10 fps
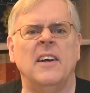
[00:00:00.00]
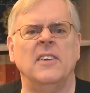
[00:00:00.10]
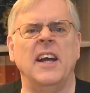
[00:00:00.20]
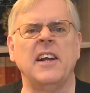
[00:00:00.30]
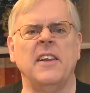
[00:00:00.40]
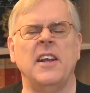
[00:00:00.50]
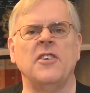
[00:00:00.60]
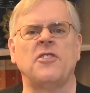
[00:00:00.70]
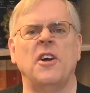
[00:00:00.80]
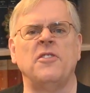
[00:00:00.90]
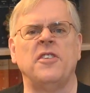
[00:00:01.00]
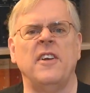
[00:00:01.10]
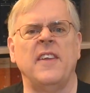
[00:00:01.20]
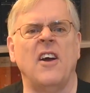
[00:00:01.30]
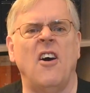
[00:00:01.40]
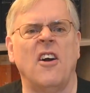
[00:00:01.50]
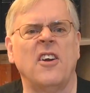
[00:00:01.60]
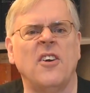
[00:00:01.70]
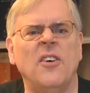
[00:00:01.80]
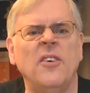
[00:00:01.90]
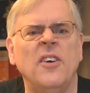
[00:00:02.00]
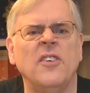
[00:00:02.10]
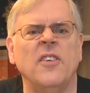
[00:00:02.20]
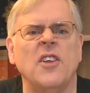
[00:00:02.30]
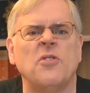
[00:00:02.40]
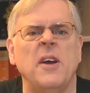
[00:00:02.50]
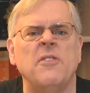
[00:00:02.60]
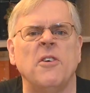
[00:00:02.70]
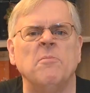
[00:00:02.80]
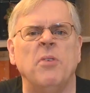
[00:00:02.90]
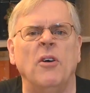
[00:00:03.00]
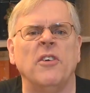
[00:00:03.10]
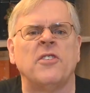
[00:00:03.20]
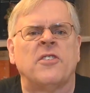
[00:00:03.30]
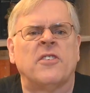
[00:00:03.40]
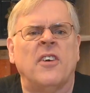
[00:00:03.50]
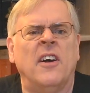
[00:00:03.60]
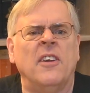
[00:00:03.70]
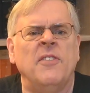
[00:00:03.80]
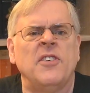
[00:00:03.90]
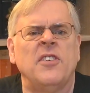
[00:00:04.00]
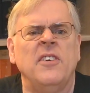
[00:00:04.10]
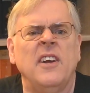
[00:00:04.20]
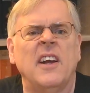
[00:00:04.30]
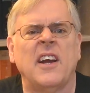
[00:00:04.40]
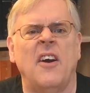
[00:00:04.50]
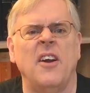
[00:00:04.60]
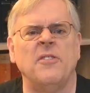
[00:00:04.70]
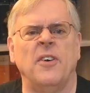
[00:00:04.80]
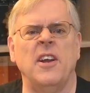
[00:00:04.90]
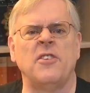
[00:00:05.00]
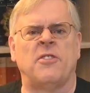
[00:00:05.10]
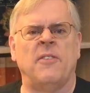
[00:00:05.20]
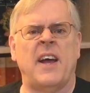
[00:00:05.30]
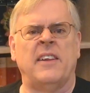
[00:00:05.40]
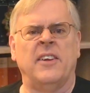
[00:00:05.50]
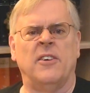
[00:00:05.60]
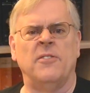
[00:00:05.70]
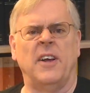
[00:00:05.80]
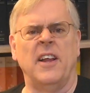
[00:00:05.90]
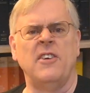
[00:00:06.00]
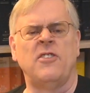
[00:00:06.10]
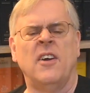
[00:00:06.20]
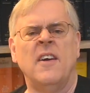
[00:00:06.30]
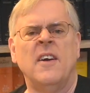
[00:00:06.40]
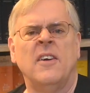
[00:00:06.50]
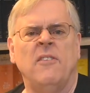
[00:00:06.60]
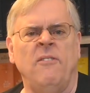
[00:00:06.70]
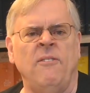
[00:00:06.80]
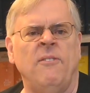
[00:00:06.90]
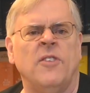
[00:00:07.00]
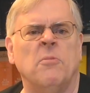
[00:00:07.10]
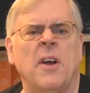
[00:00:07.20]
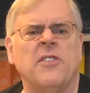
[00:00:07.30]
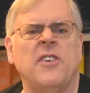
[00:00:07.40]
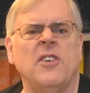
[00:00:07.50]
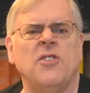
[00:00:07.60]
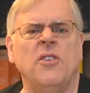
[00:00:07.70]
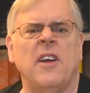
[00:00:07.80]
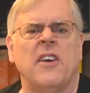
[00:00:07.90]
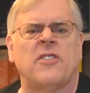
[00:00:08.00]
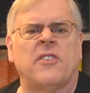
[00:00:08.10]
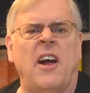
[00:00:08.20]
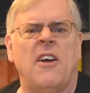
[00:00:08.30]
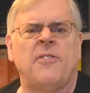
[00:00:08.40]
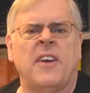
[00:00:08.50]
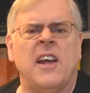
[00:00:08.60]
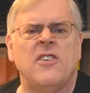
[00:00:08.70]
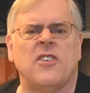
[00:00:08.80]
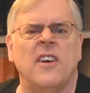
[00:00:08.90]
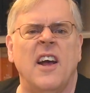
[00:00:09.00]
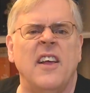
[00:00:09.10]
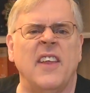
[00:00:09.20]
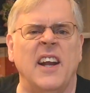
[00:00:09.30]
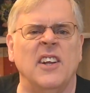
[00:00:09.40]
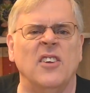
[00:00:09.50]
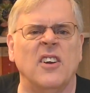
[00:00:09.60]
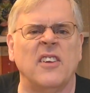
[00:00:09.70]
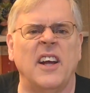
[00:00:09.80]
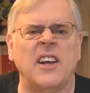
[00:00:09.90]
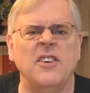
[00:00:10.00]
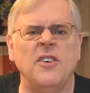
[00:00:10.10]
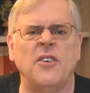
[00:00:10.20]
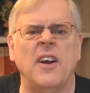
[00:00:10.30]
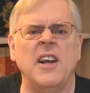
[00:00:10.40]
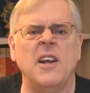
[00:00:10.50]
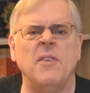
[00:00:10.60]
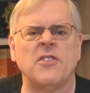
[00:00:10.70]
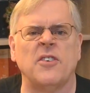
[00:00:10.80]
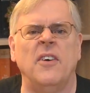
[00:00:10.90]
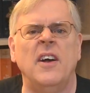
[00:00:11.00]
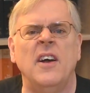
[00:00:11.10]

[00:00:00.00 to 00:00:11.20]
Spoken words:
Link in the description to the article, to the tweet from Polish television carrying footage from that little village, to President Duda's clarification that it looked like a Ukrainian missile,